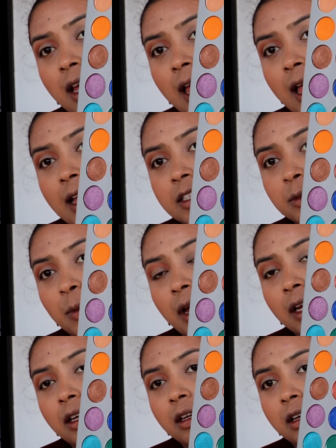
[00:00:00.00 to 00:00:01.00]
as
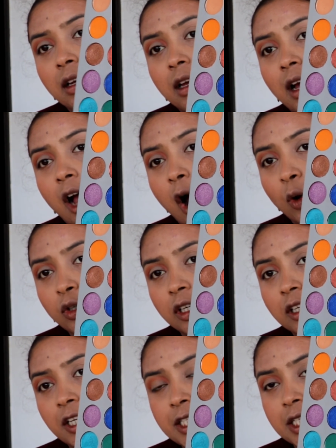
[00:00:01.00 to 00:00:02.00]
my outer
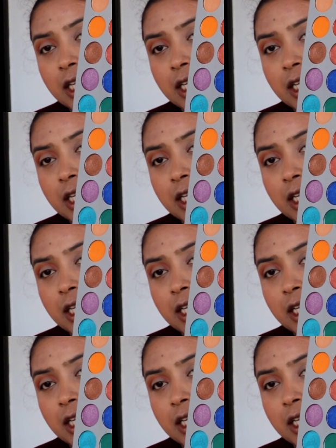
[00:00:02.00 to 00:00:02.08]
crease